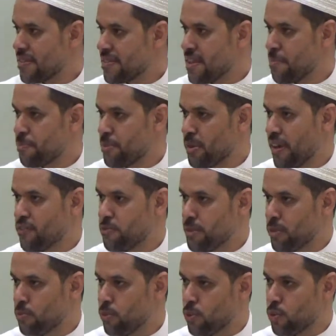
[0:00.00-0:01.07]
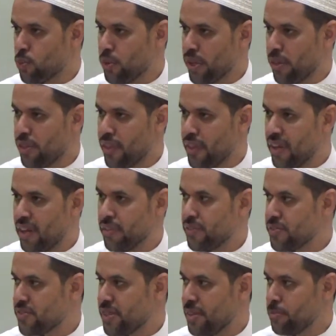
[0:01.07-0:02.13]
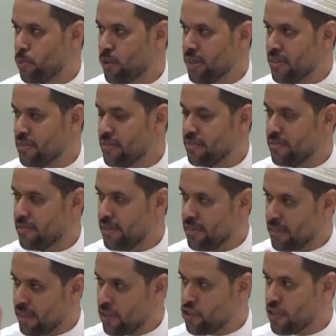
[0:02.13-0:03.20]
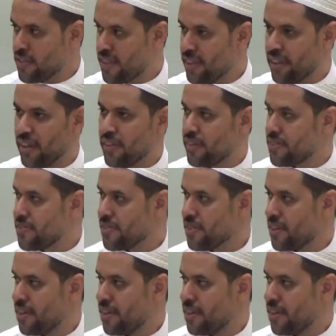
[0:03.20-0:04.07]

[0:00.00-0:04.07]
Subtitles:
Some people have to be more wealthy than others and more intelligent than others.